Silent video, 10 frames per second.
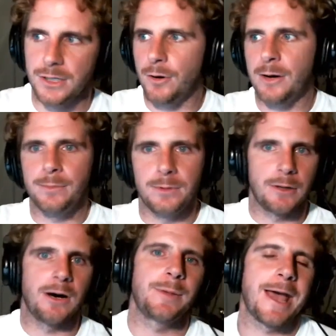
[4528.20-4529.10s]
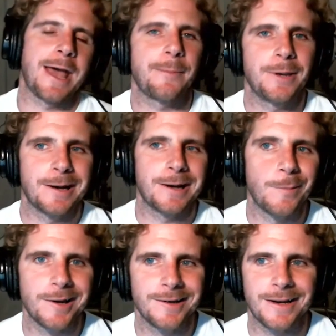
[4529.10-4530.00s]
you know, I'll you know I'll be happy and
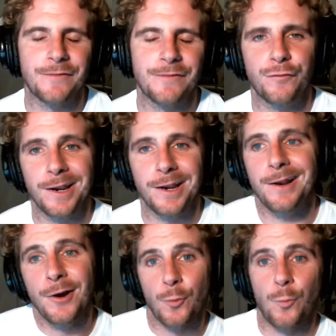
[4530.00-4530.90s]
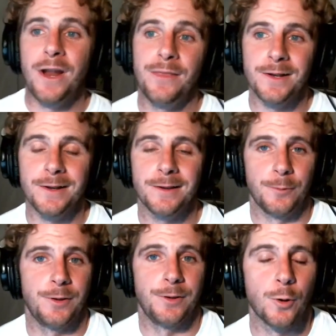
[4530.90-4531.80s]
abundant and free when the
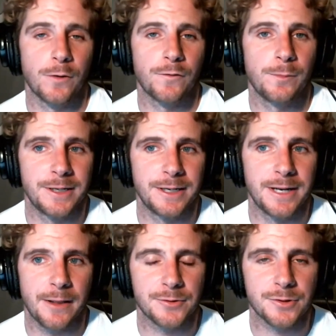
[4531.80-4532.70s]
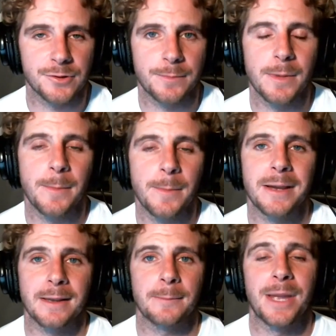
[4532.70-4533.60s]
the quarter of a million dollars shows up in my
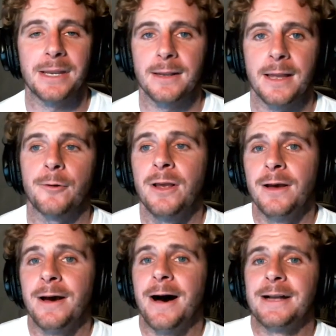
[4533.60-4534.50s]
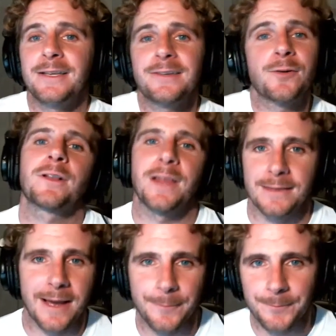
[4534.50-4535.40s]
bank bank account. Uh, it doesn't work like
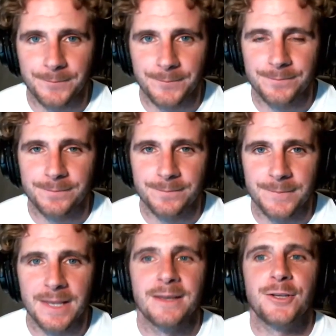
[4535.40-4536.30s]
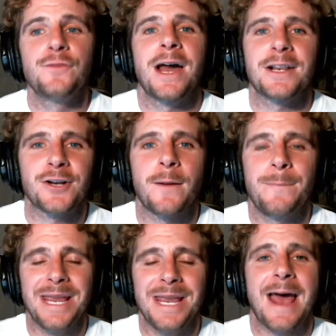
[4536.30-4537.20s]
that. You've got to start
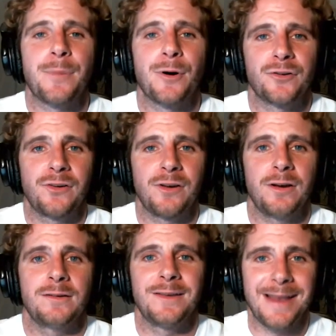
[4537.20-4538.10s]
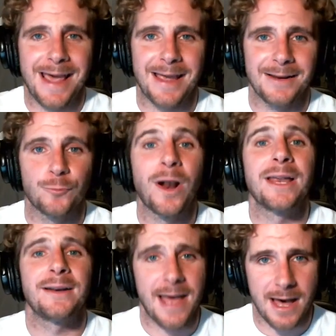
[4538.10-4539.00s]
being that person today,
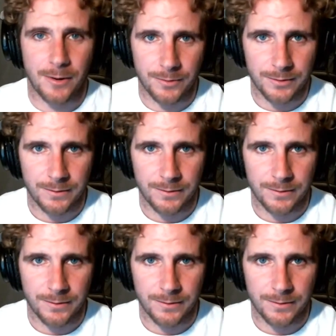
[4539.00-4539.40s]
right now.